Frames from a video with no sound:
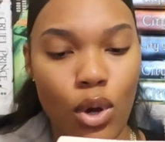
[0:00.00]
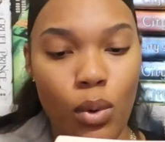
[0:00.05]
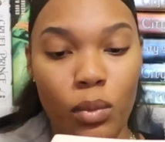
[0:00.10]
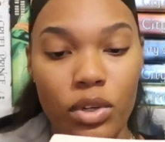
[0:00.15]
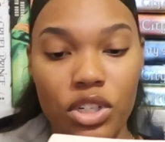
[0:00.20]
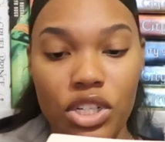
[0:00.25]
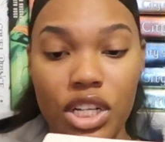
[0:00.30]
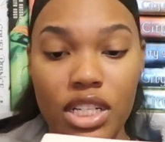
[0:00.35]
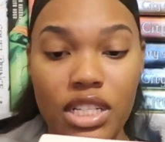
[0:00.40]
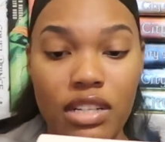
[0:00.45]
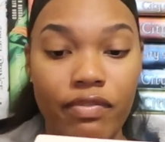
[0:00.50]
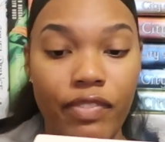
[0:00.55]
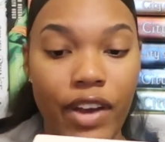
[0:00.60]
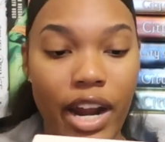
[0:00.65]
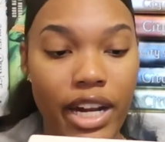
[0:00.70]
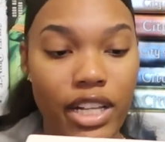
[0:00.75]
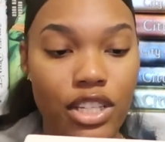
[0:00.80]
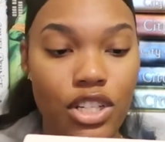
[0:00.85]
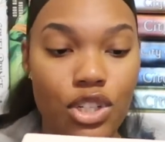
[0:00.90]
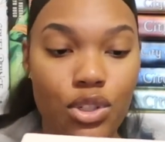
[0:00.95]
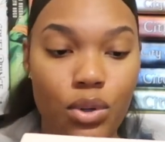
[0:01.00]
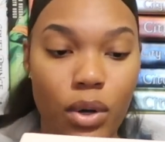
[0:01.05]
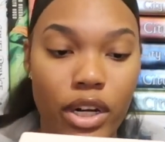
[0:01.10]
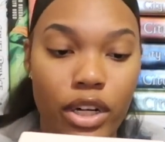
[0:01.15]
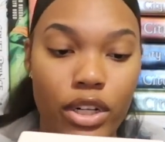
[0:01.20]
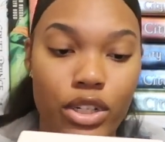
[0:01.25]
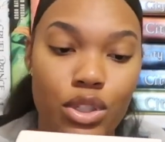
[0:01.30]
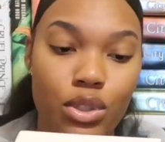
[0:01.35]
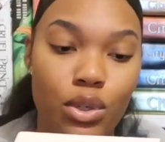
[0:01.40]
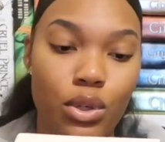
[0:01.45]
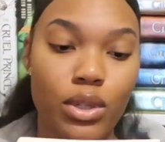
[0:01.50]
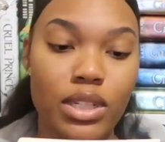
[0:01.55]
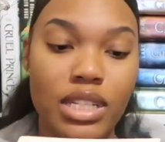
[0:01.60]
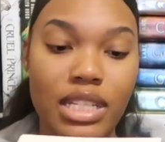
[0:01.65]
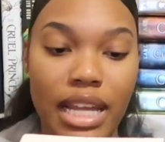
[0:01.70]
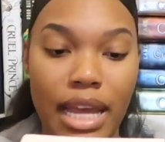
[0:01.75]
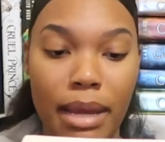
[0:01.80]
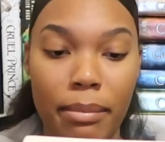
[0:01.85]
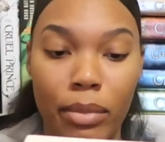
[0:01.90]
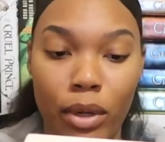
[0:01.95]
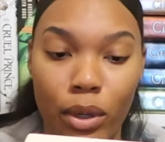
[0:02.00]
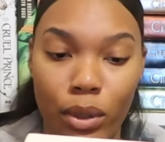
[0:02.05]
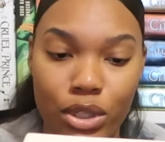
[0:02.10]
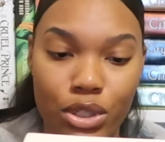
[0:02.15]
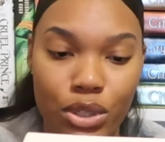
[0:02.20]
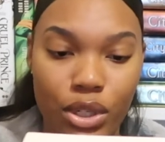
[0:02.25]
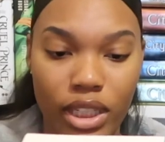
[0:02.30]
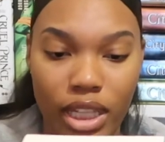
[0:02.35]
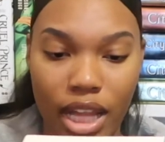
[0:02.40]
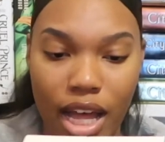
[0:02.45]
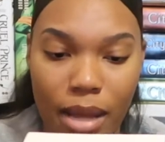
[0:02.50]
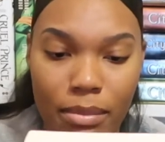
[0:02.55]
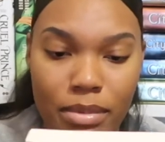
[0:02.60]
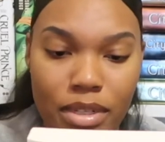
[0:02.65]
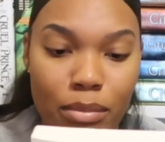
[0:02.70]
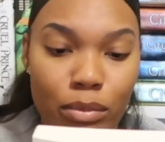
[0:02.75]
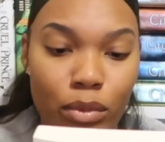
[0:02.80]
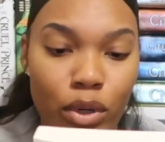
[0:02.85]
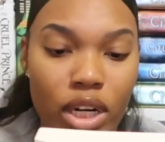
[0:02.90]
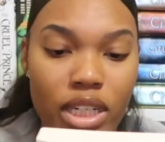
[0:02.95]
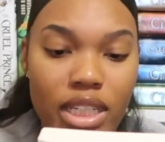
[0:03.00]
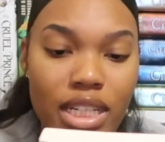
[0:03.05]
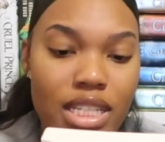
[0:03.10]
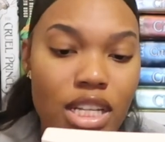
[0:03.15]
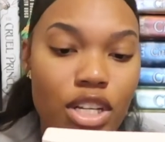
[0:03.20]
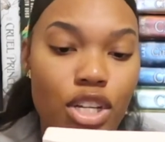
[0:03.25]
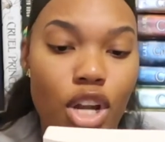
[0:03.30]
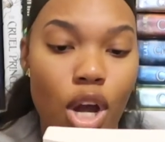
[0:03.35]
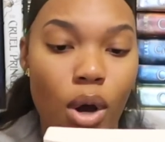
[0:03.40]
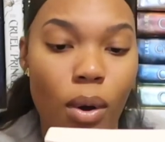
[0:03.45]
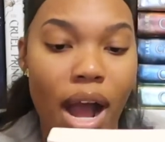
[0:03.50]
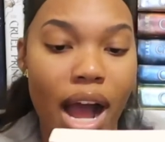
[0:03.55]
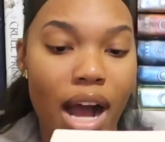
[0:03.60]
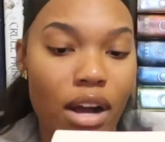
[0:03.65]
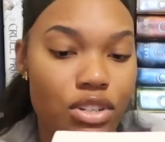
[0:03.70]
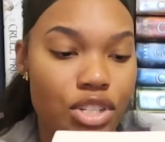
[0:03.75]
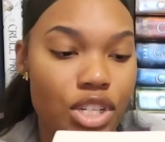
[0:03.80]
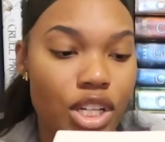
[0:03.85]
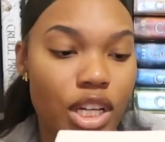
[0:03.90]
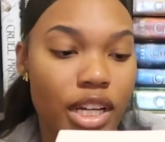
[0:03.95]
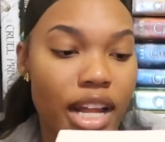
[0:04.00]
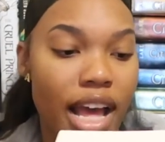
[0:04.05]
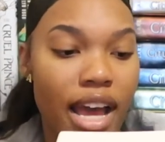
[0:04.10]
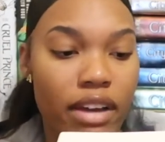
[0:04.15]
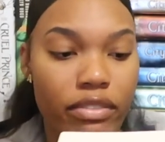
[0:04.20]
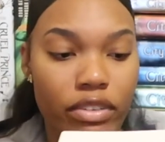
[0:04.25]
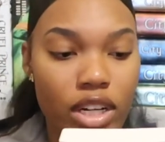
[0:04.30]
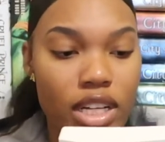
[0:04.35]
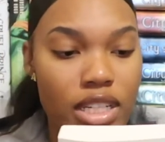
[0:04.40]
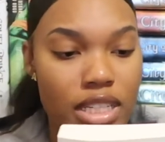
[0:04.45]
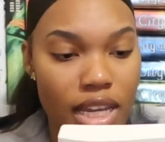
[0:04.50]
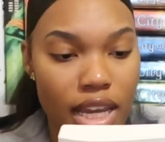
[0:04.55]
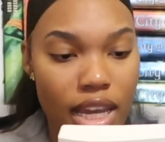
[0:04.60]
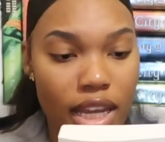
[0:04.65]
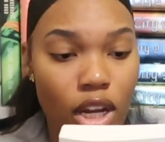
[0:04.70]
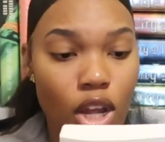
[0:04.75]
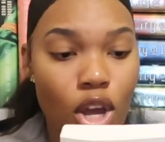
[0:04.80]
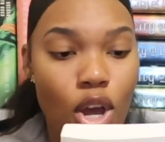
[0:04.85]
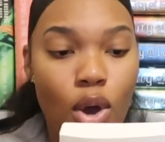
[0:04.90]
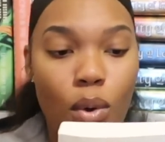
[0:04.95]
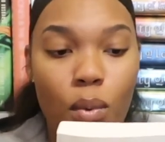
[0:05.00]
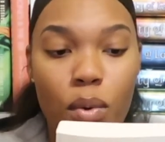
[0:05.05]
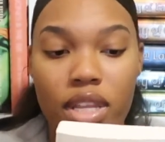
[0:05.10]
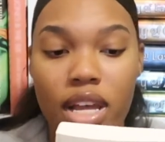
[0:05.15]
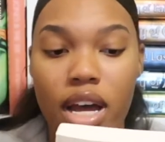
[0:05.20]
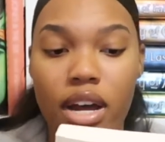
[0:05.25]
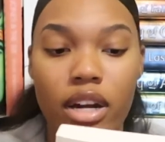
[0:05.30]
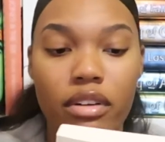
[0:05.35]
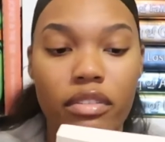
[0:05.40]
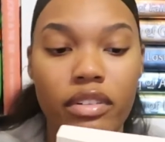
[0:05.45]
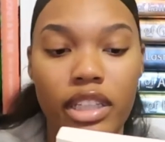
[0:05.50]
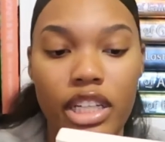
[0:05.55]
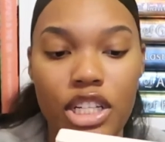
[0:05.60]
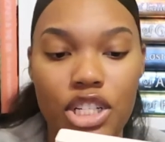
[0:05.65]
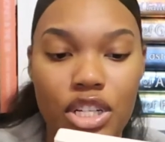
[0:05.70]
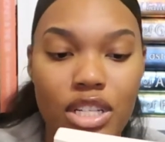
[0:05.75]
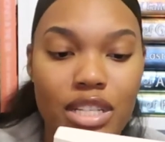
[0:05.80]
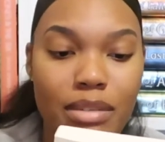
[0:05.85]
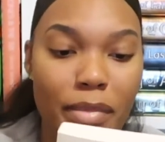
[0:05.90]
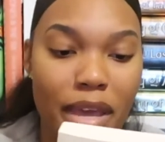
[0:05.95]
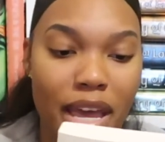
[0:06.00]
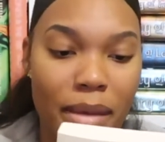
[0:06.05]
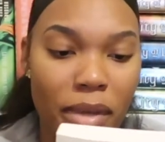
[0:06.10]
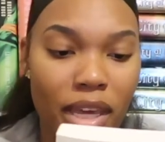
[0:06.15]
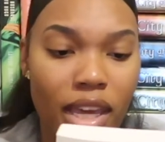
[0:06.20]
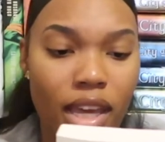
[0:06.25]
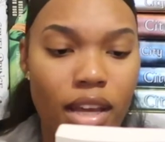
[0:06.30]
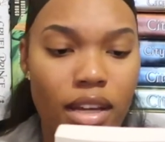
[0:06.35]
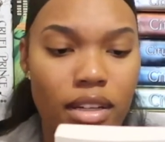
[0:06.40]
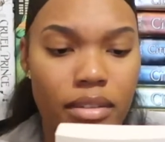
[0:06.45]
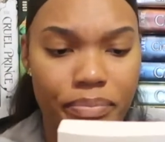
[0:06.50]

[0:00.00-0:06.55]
When she is invited to join her school's slam poetry club, Zamora doesn't know how she could ever attend without her religious mammy